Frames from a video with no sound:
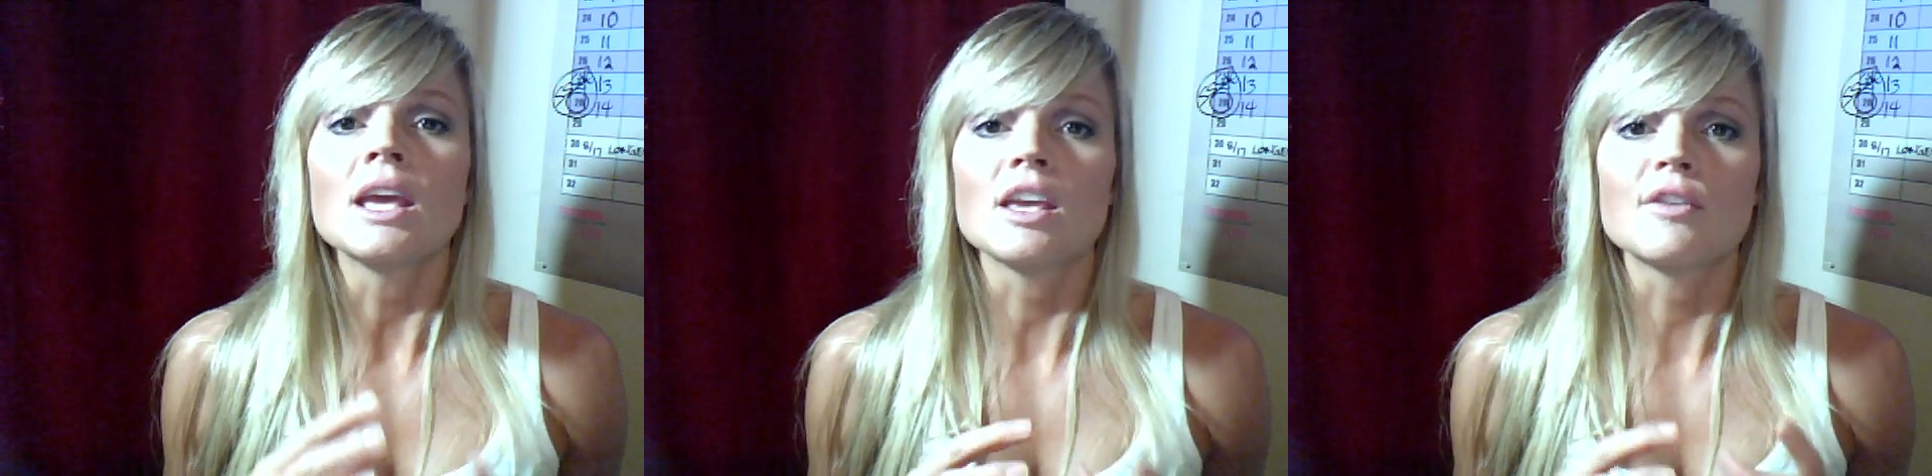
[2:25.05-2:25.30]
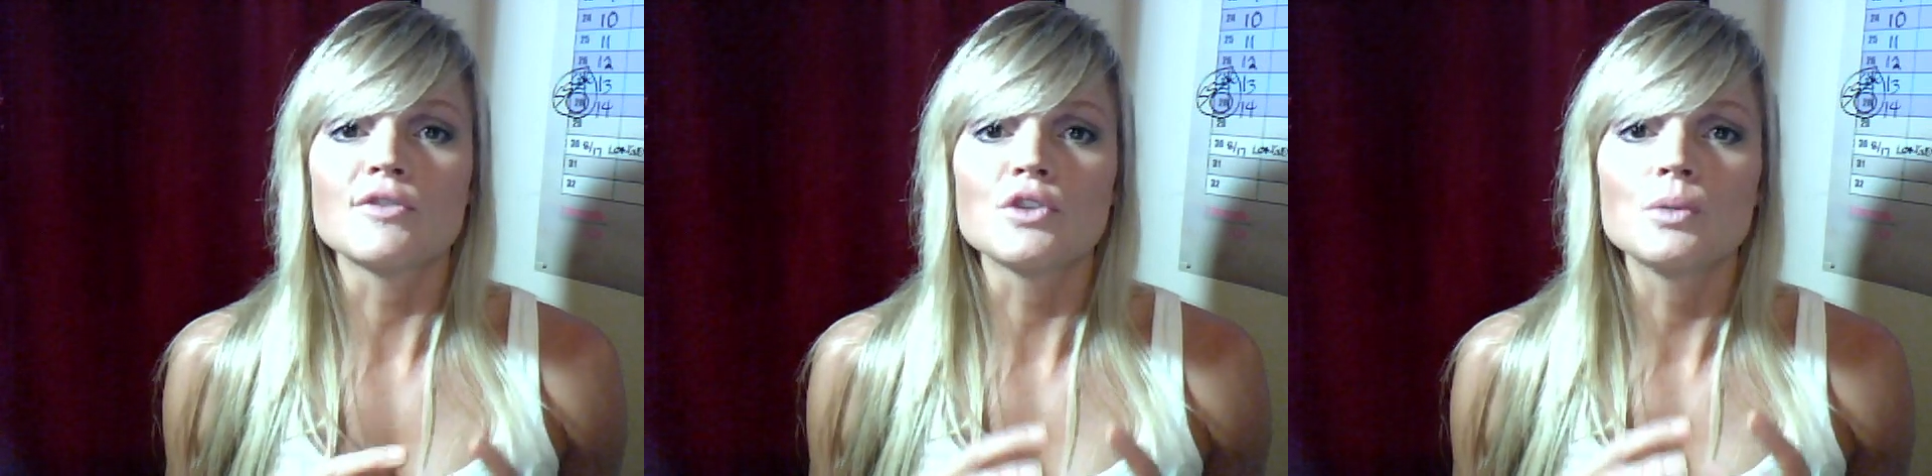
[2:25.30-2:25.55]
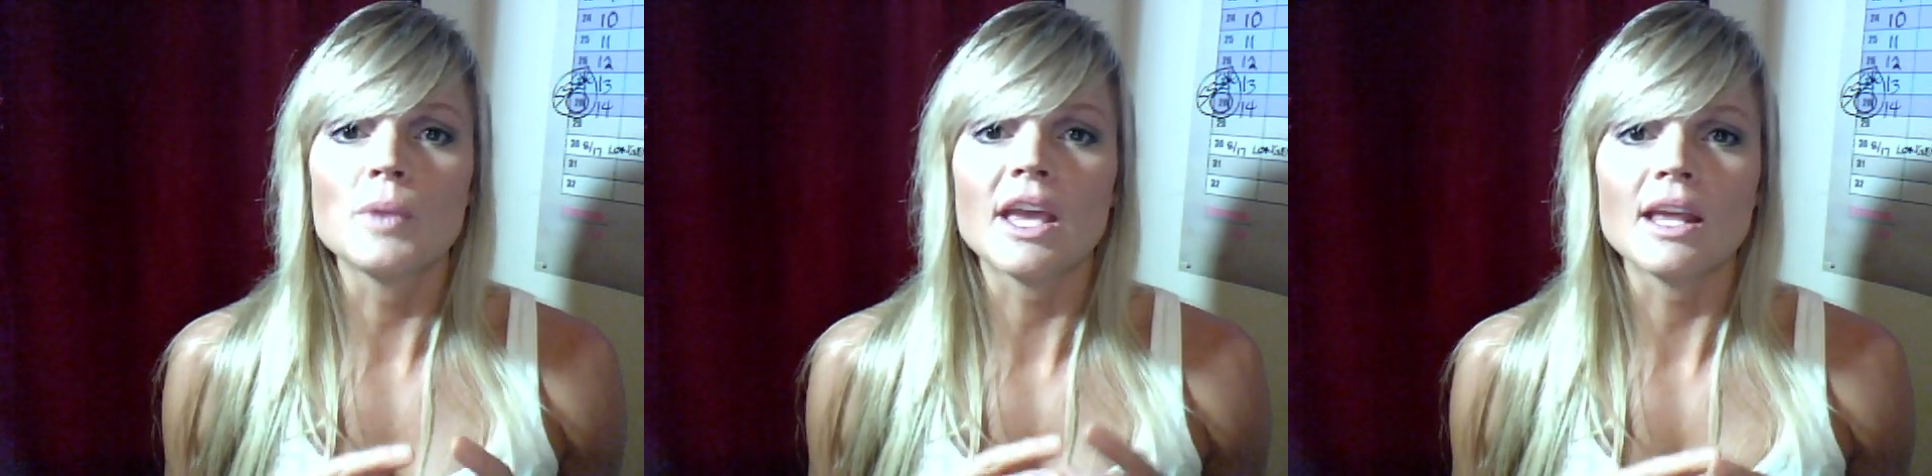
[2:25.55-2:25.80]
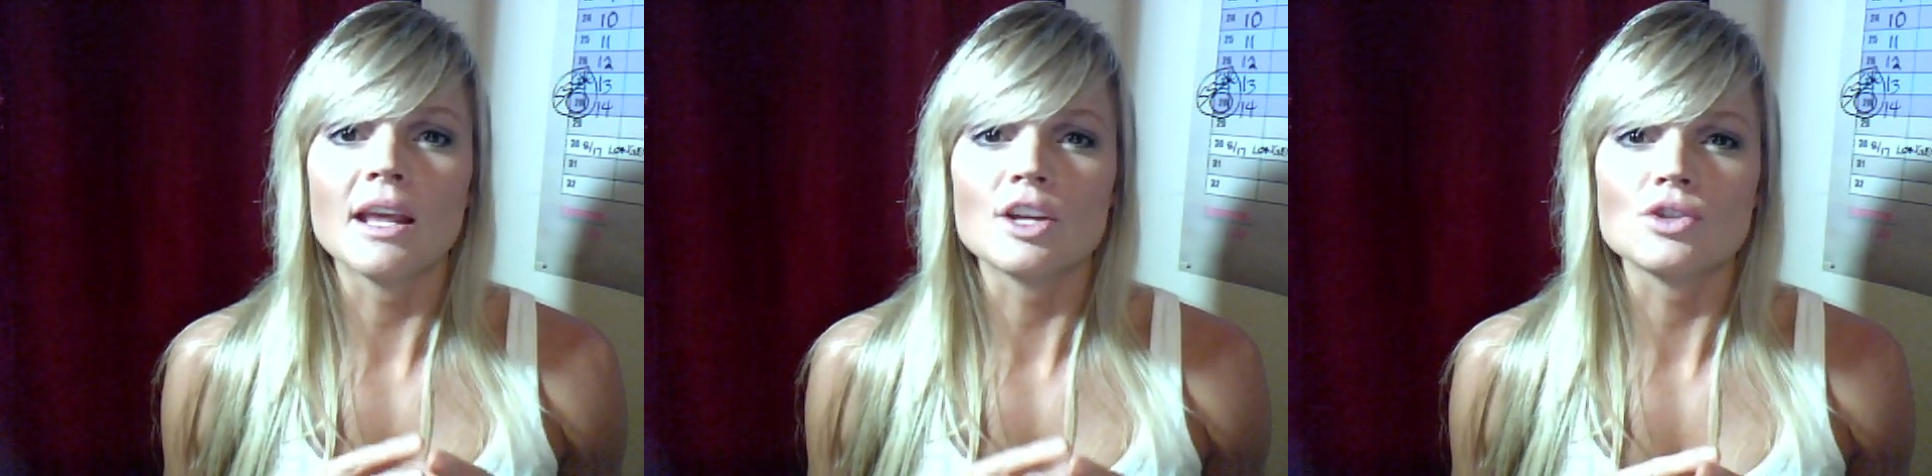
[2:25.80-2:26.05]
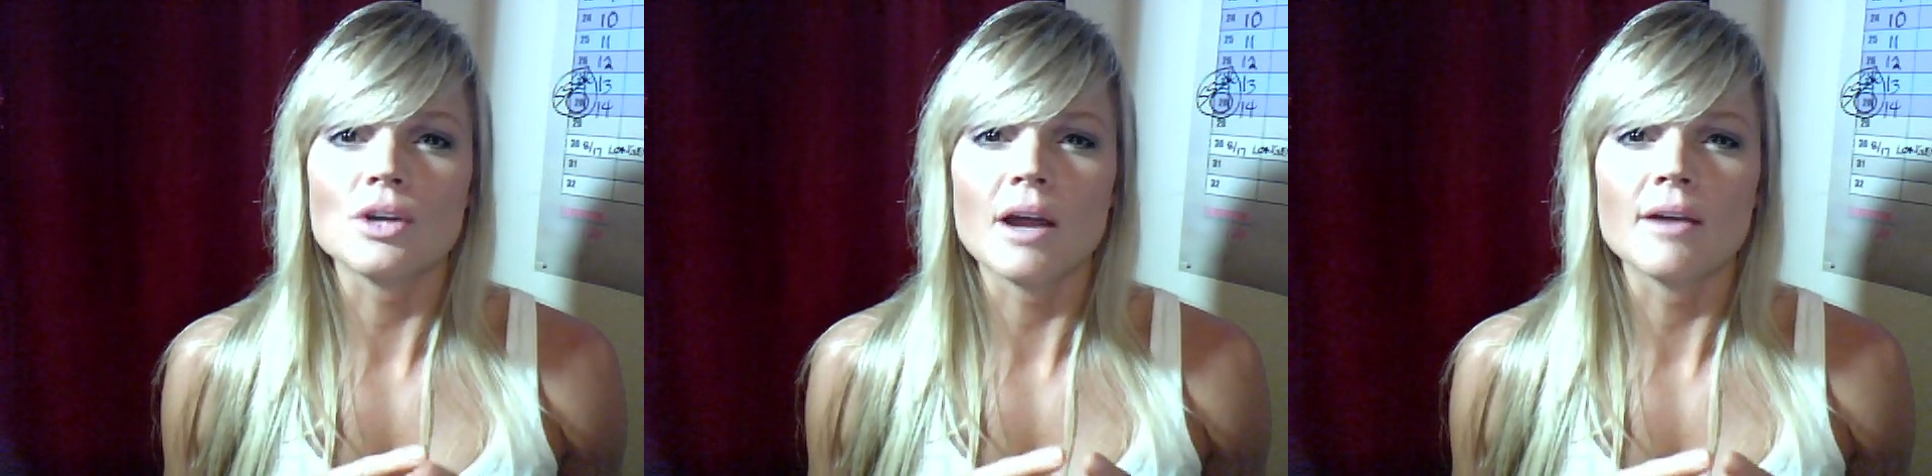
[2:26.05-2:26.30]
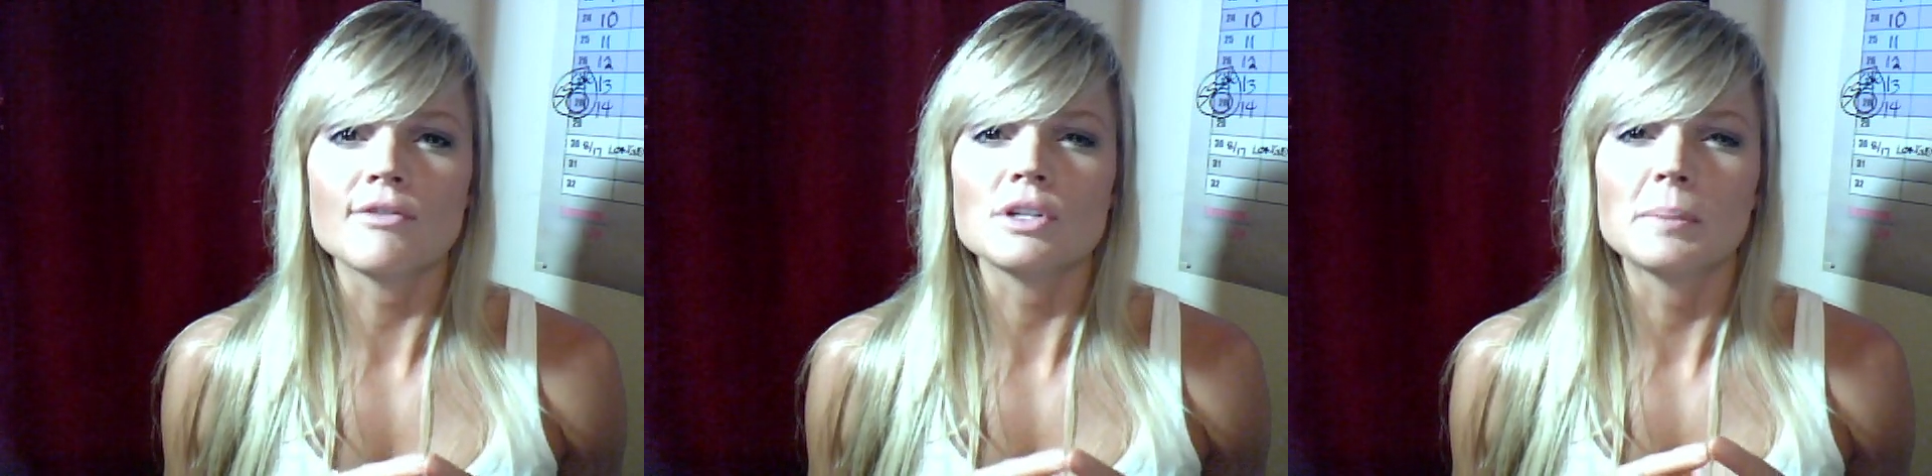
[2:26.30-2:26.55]
if you make an extra
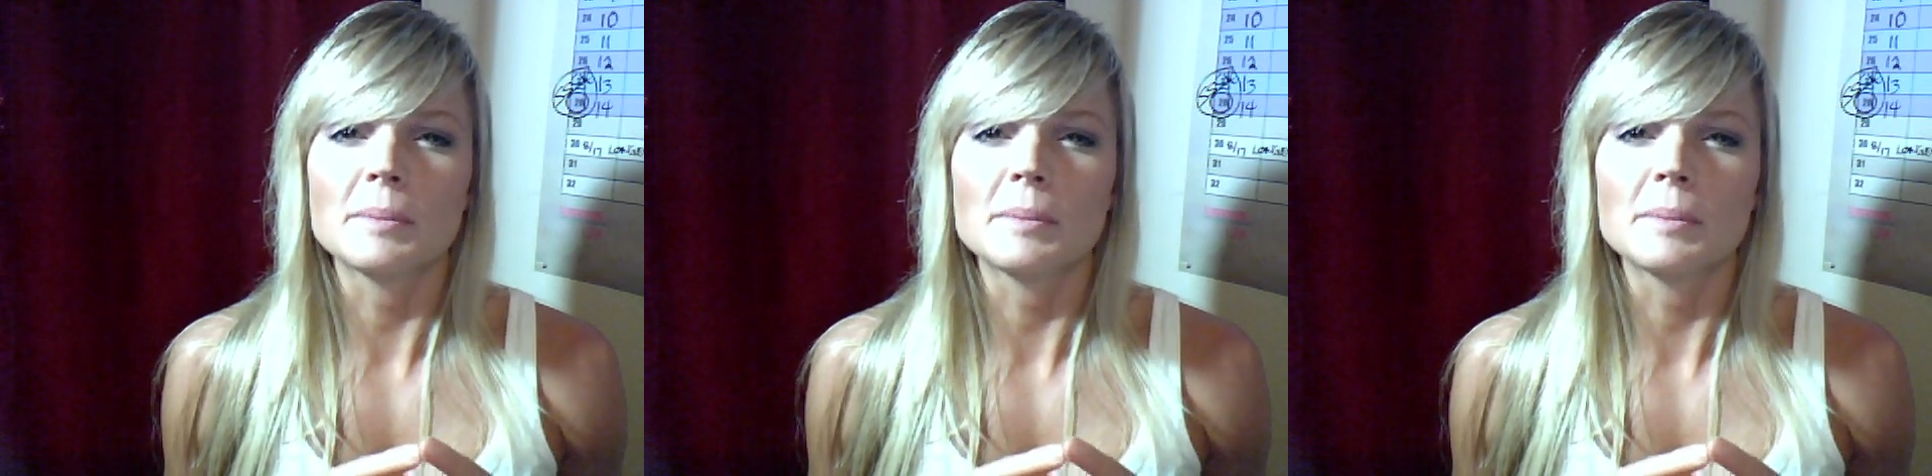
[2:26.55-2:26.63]
effort to